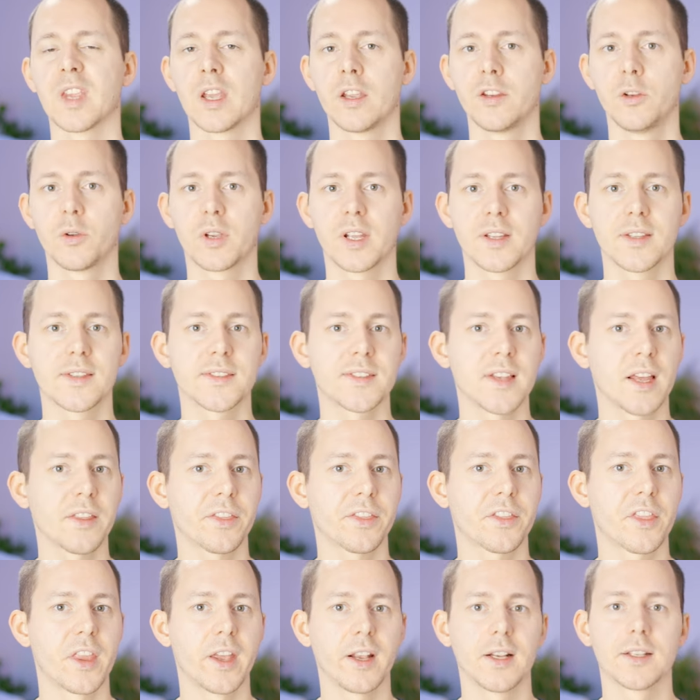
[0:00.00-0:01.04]
You can
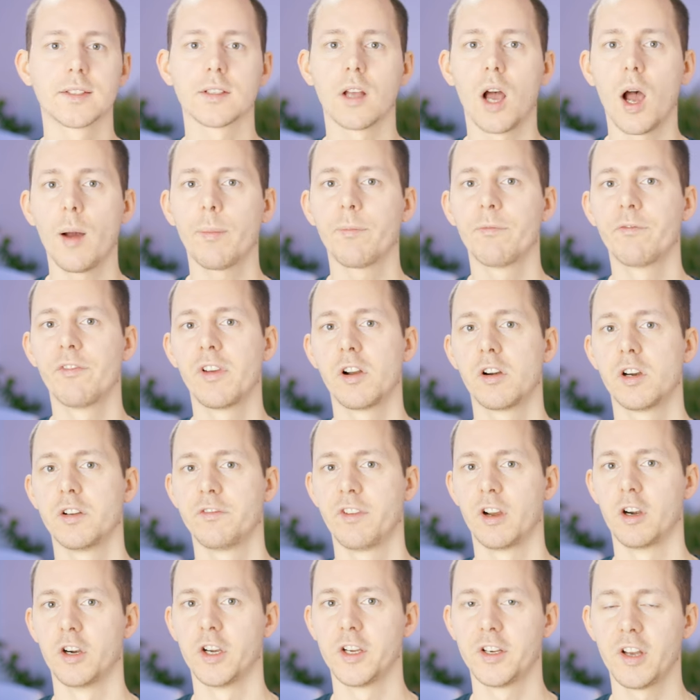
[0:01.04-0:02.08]
set things up very,
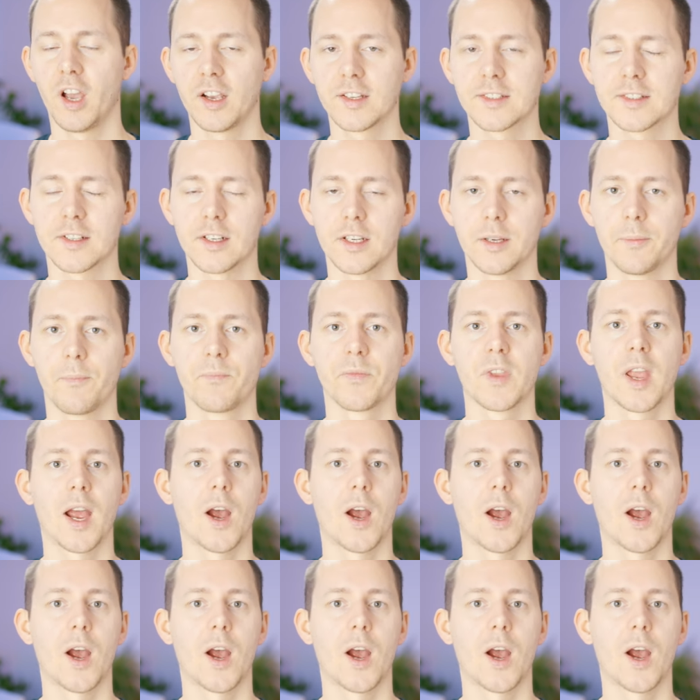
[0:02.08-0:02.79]
very nicely.